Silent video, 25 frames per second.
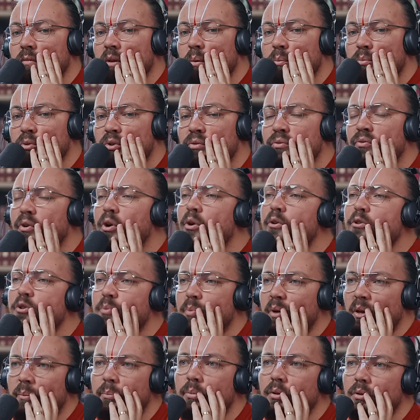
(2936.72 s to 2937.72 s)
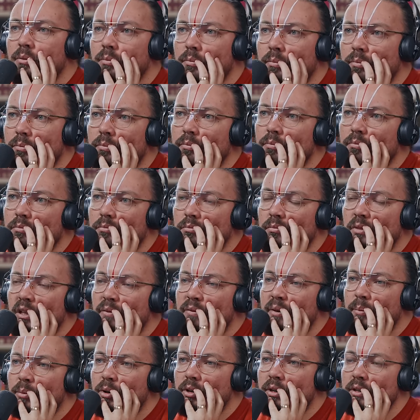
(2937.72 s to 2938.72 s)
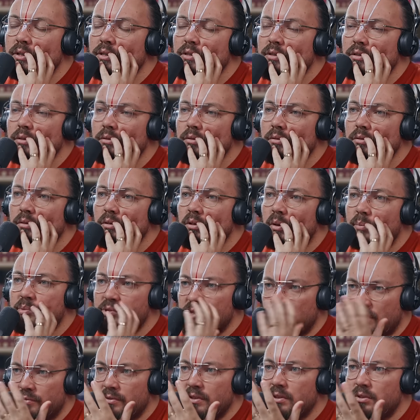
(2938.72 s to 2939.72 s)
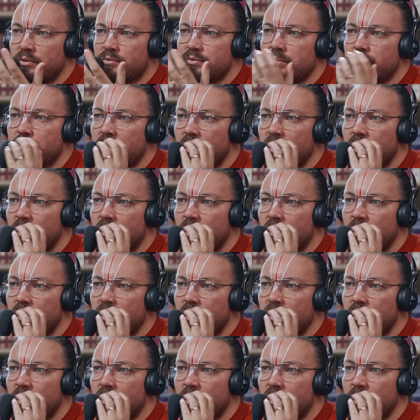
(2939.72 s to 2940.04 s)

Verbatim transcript: provoked people, if I'm honest, observing you from